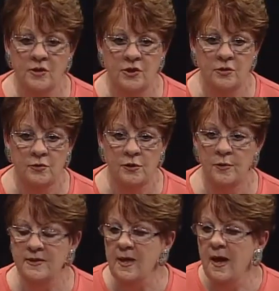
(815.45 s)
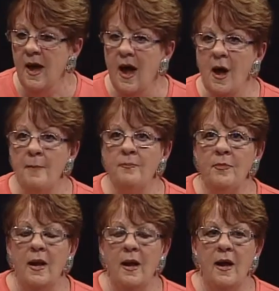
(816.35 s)
to do too is um,
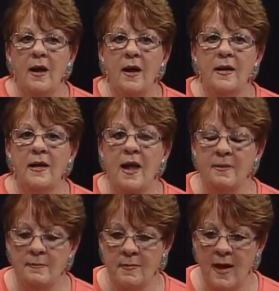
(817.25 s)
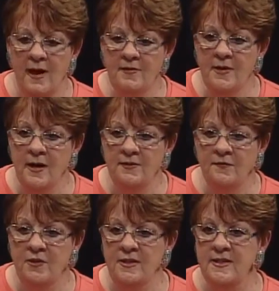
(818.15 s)
have a nice,
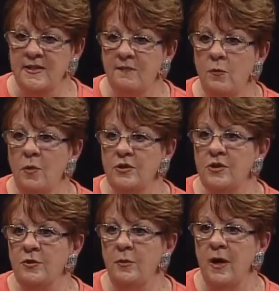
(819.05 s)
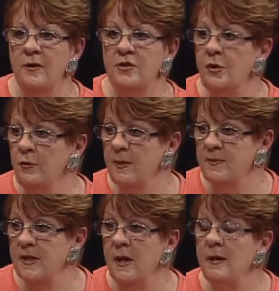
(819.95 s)
for instance, if you want to do uh, tulips.